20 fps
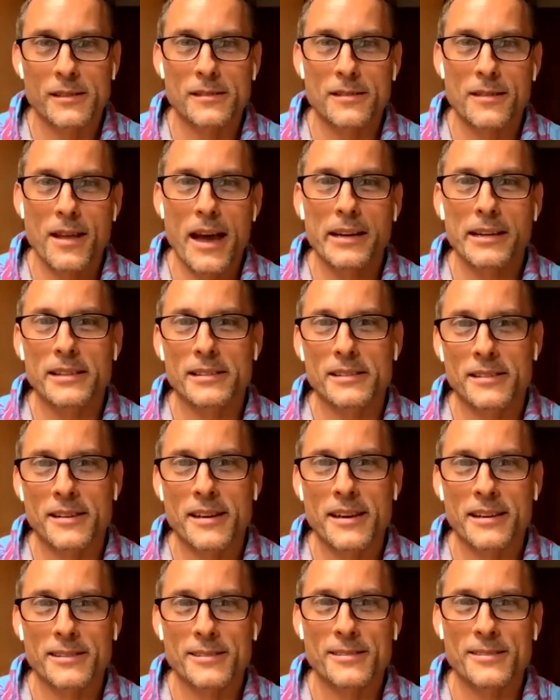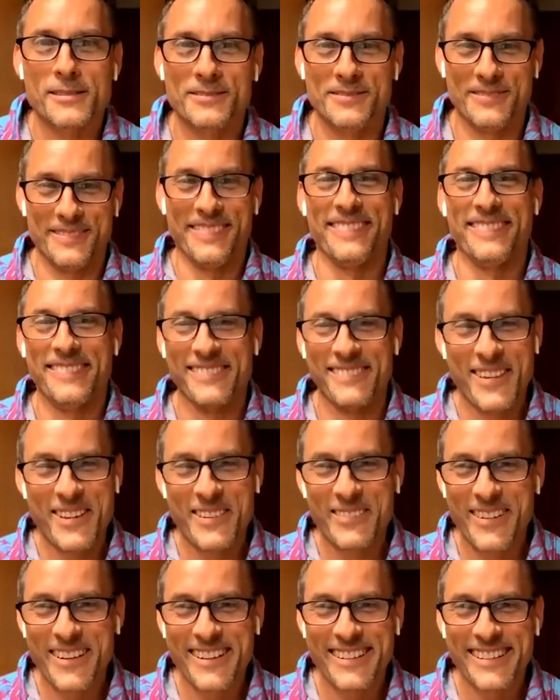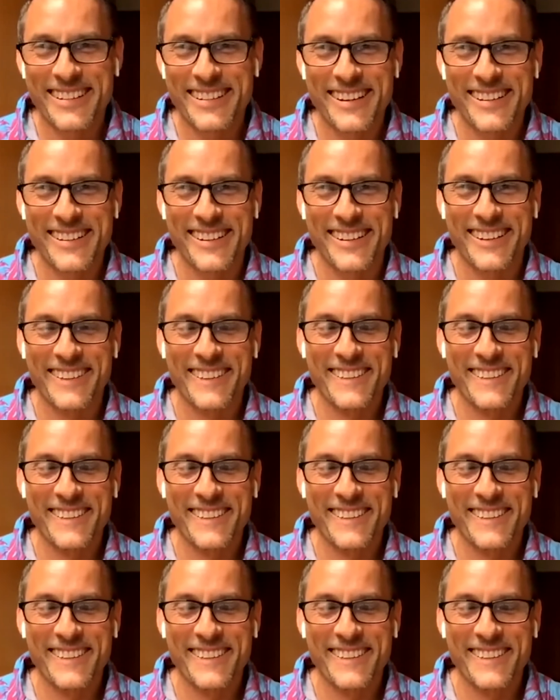'96, one way or the other.